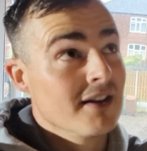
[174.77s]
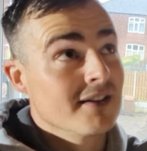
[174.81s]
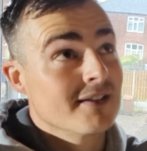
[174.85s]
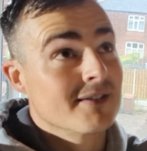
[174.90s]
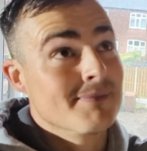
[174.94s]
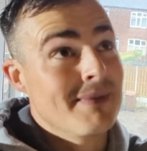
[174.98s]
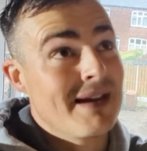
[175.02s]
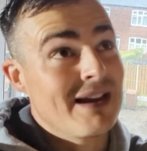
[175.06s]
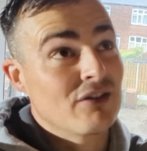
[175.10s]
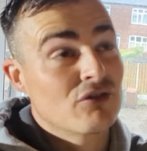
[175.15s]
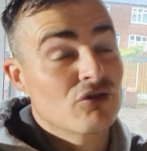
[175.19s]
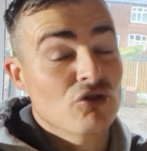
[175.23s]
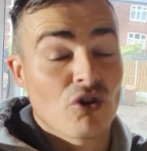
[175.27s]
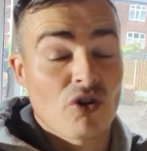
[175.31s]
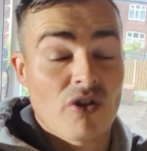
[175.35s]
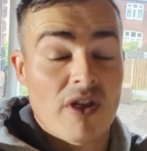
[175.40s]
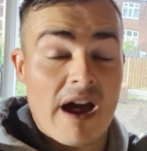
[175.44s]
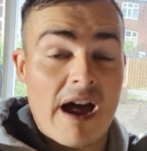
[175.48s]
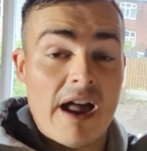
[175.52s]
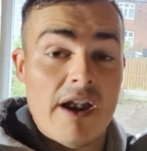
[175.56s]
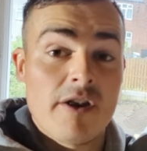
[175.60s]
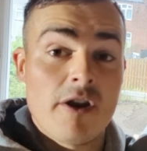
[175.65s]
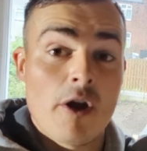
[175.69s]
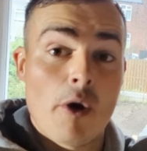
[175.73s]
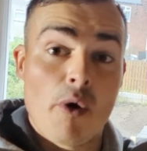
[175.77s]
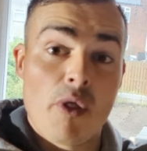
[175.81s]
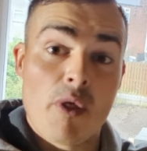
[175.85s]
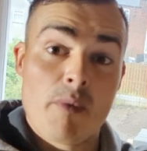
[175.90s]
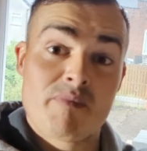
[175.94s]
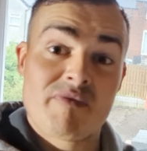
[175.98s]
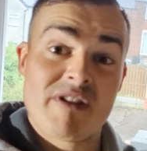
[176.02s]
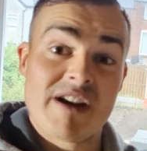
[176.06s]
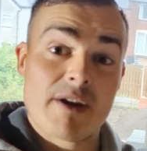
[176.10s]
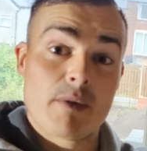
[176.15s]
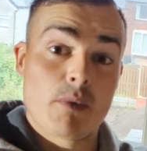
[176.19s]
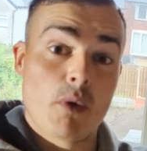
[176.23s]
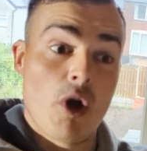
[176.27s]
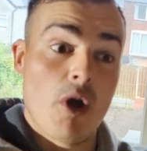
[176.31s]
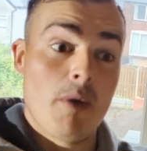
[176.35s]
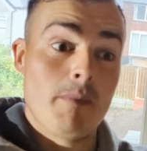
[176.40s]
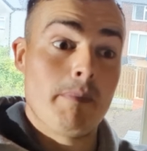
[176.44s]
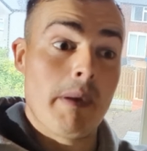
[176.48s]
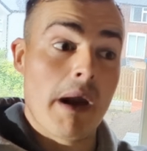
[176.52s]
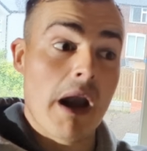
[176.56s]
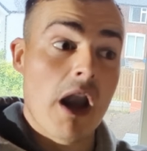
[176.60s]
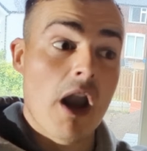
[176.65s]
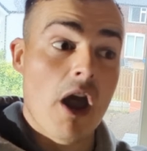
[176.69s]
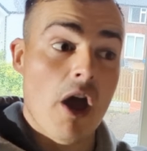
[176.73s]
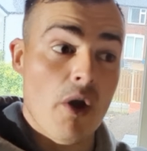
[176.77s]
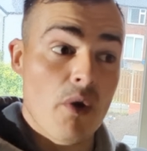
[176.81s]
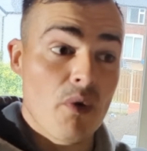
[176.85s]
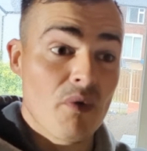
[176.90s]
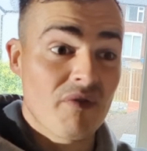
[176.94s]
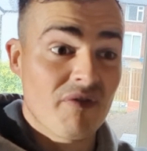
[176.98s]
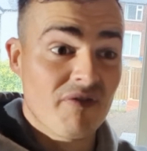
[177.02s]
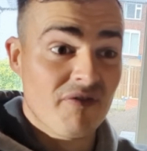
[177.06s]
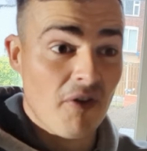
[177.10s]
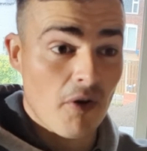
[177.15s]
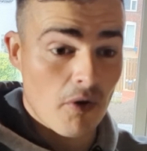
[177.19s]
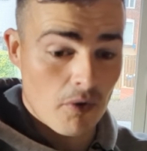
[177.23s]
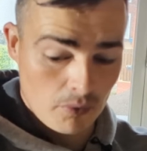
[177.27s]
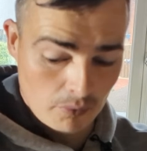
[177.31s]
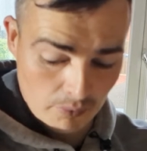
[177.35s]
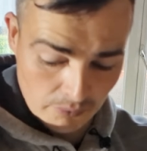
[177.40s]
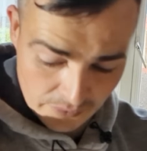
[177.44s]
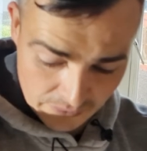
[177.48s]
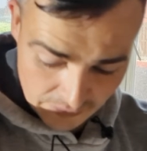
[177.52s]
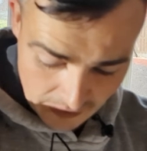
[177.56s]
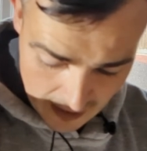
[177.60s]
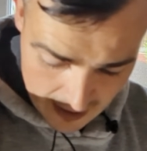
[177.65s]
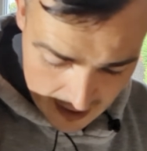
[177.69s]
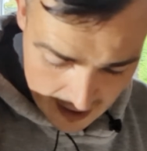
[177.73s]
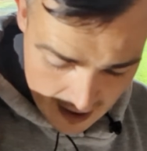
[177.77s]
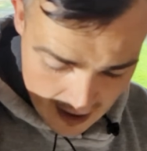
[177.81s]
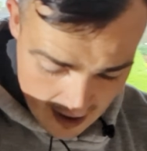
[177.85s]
to make sure that no other brickwork below falls.